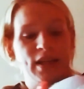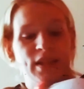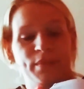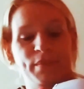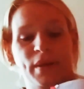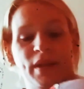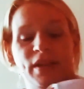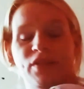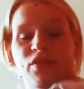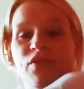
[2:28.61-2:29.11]

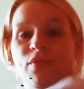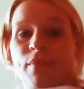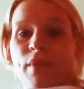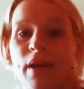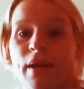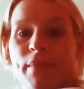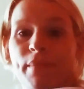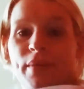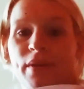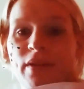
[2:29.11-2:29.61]
best of my
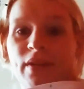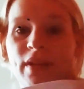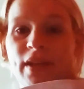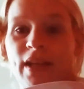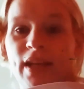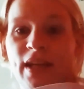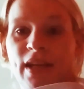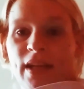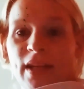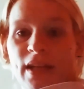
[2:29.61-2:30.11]

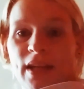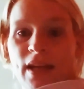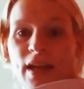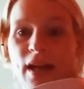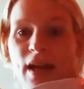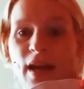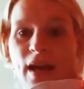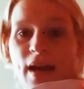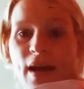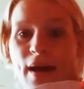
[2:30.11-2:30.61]
ability.
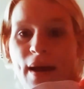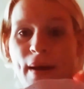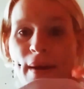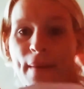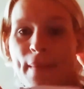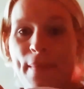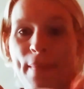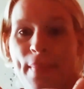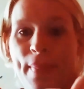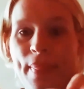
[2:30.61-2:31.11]

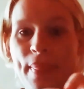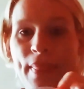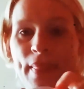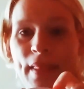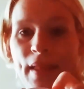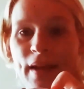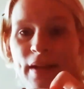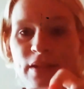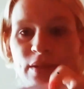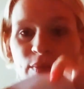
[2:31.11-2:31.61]

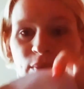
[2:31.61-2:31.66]
That's